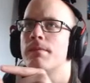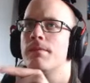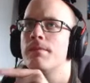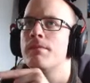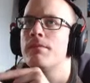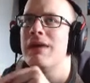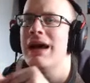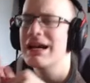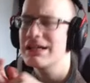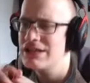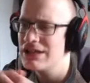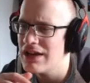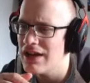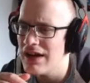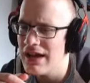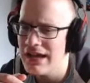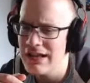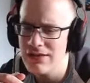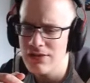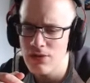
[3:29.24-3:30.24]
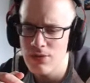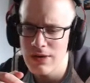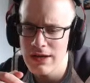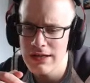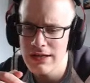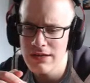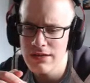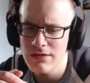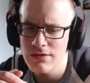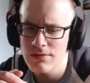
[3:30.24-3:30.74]
Actually, I hate the
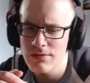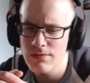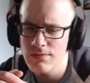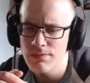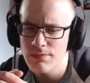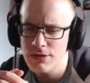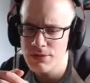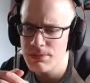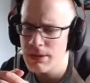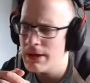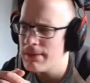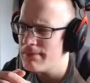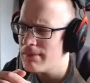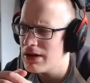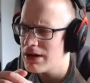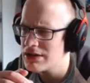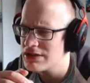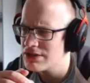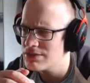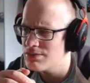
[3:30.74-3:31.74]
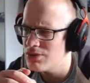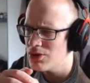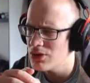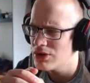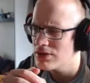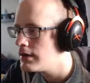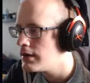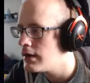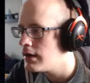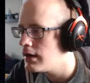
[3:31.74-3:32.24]
Radiant spawn boxes more.
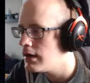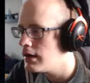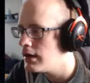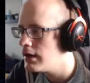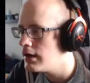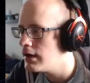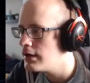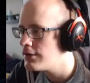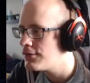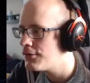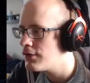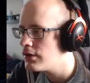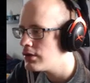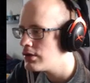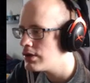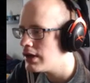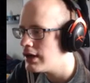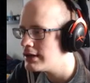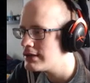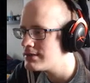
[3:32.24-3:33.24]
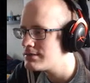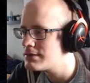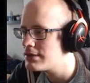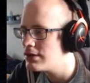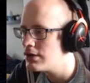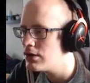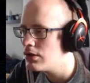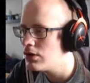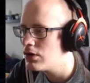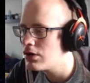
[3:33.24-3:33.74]
The following items are
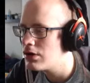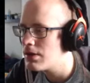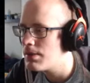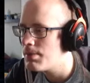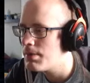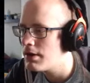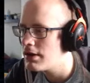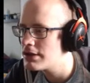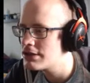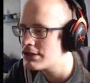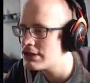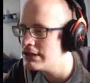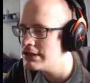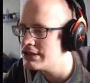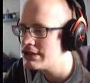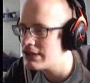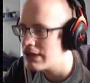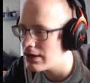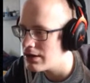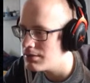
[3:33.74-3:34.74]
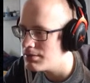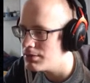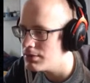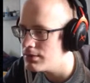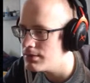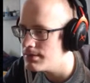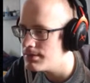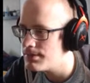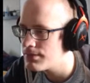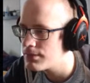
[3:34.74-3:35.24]
no longer partially
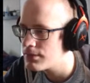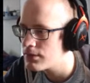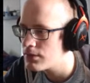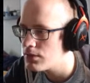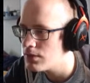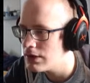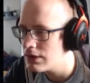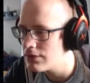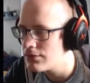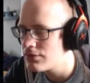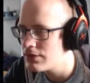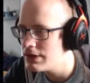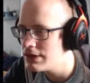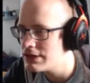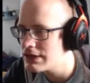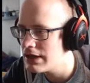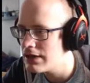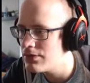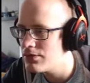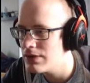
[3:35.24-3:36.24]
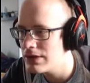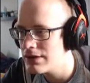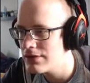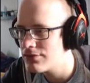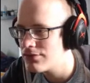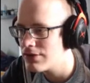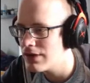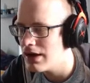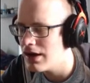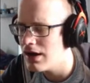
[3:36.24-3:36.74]
shareable. Ring of Regen, Ring of
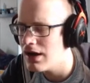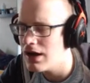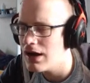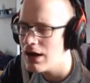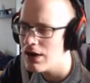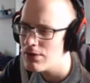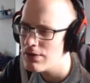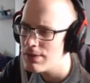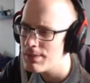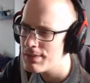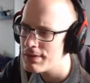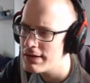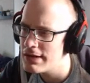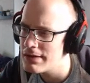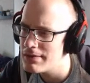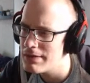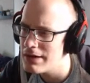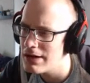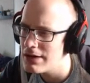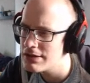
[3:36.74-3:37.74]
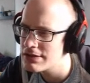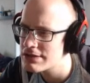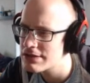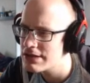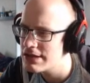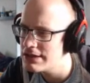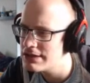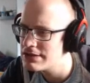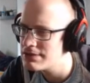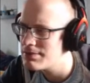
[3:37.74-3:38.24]
Rip Enigma,
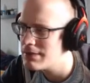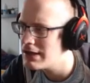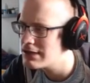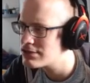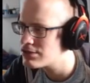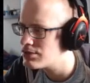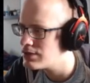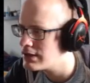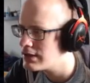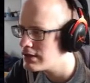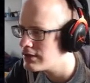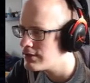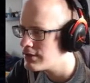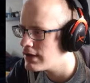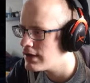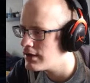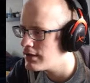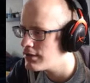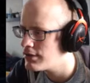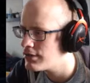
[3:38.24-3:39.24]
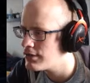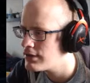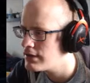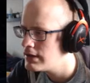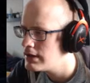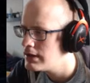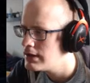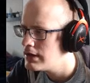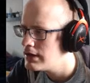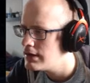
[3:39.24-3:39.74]
Sage's Mask, Ring of Health,
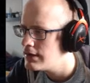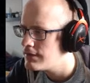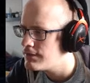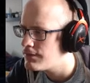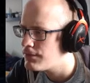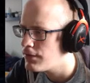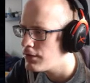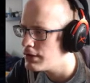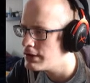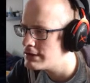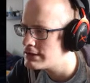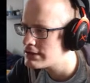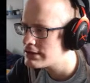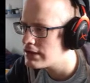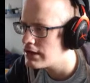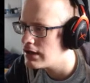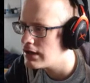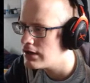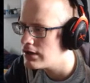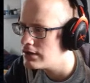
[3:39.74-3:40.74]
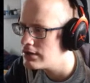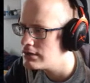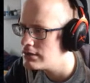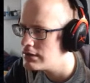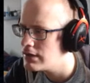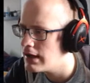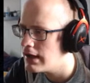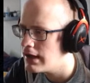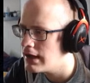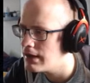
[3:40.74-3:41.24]
Void
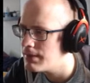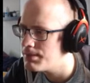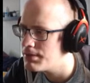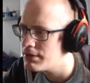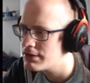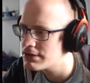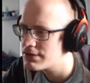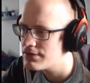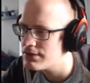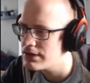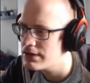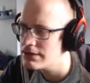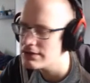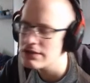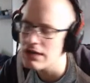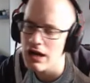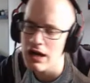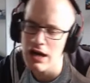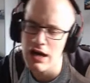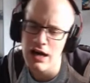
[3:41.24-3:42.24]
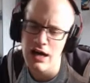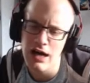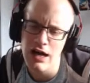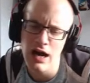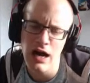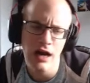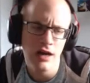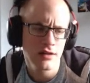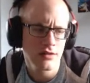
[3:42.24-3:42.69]
Stone, and Perseverance. Well,